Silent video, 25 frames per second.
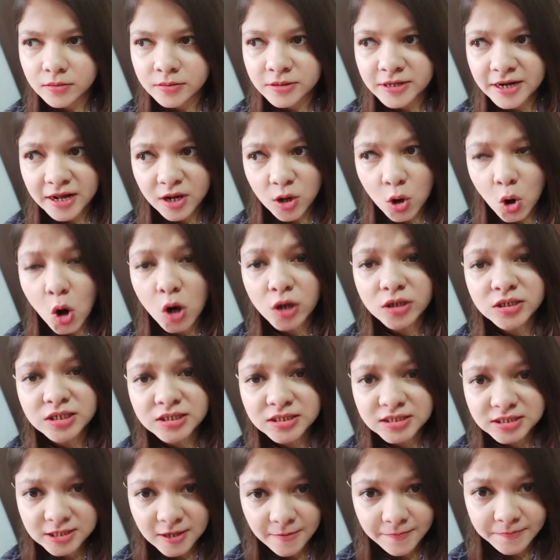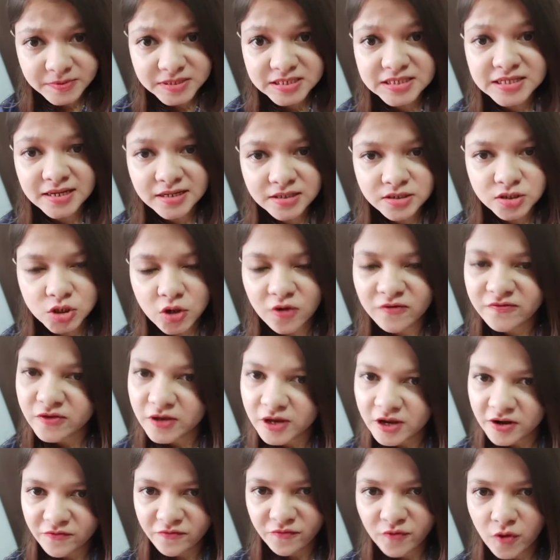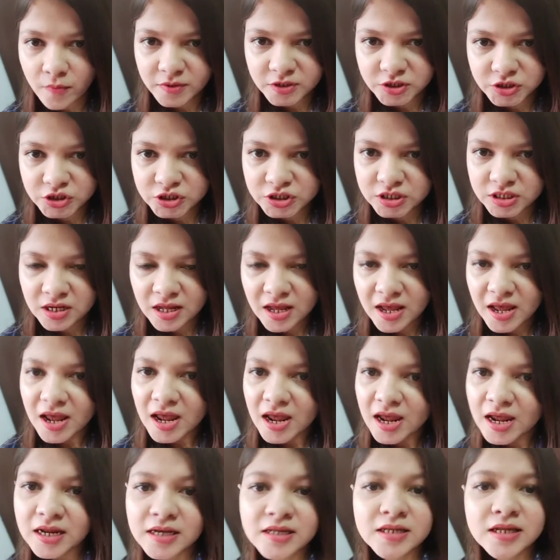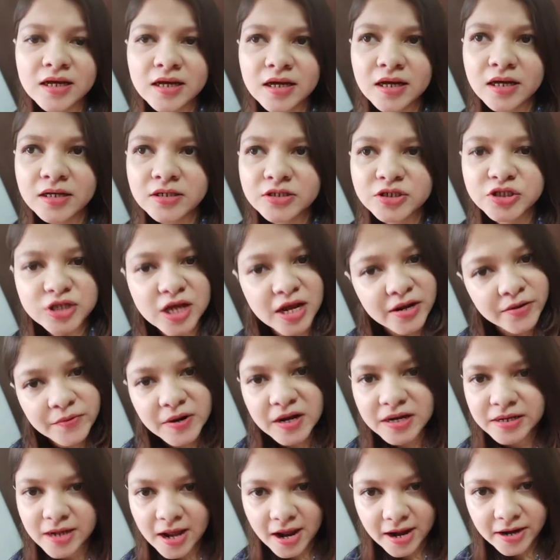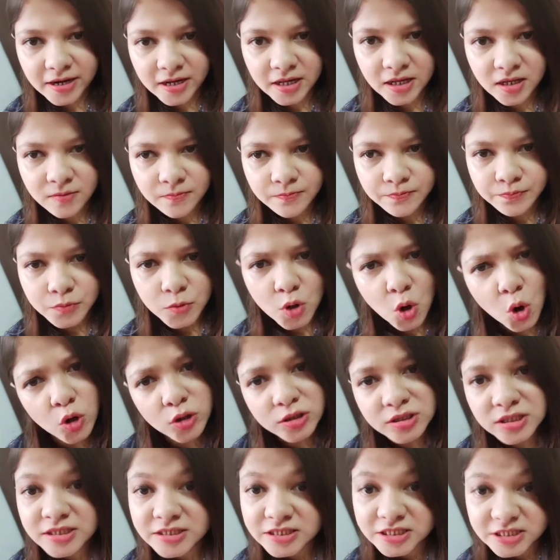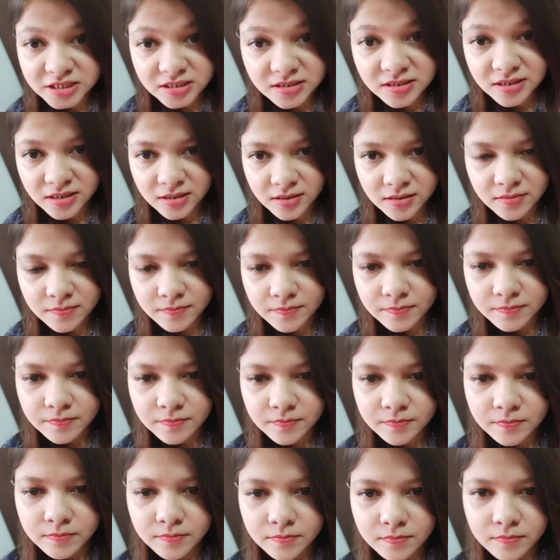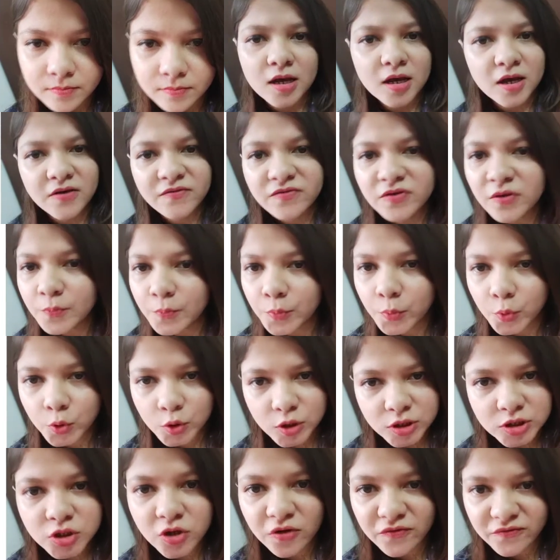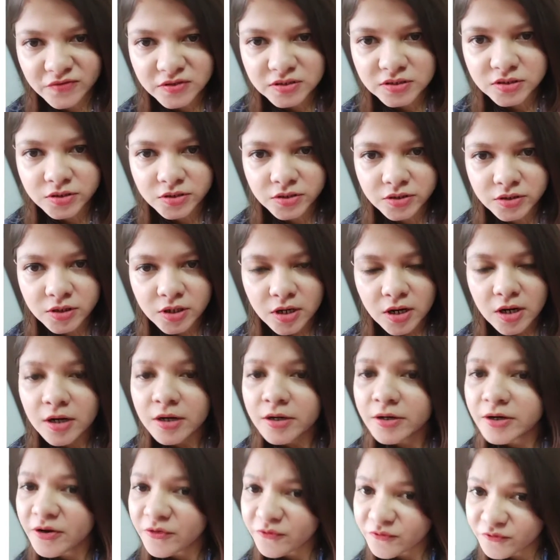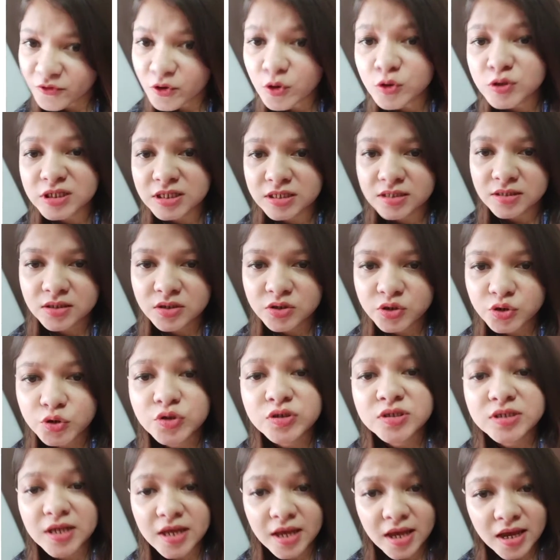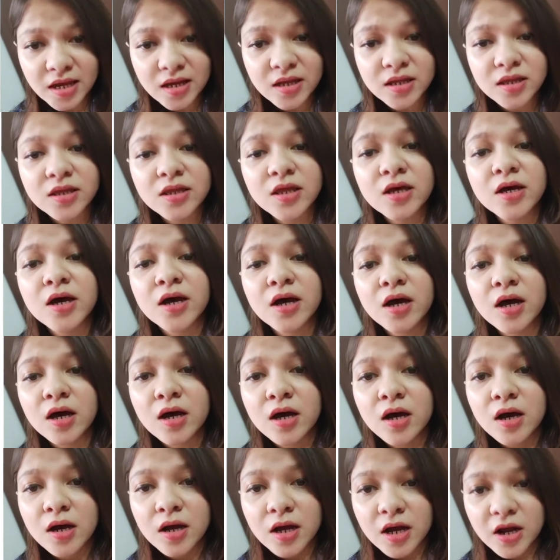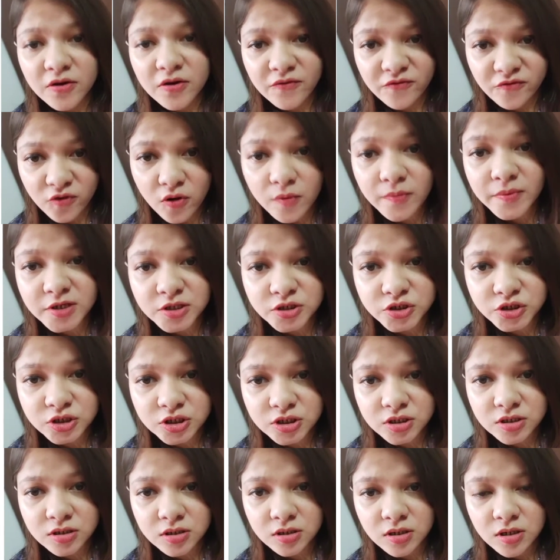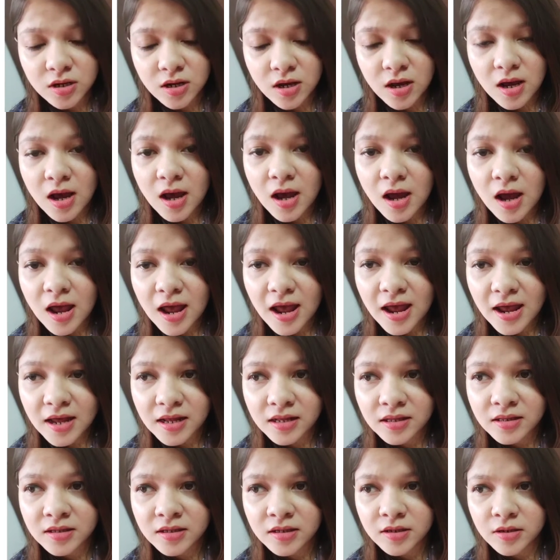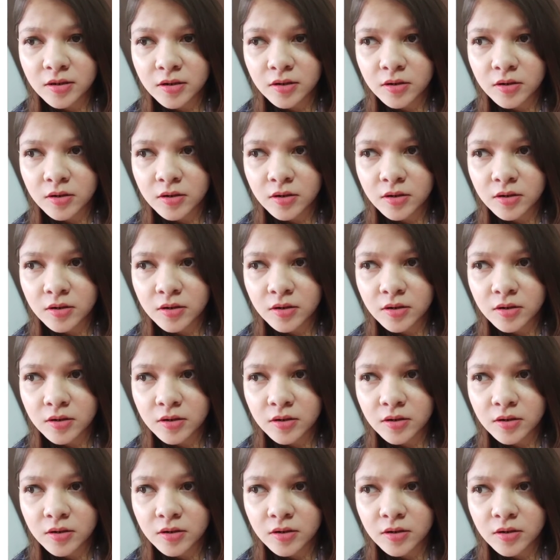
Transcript: record the substance of the information in the general diary or the GD. If the police officer refuses to take the information and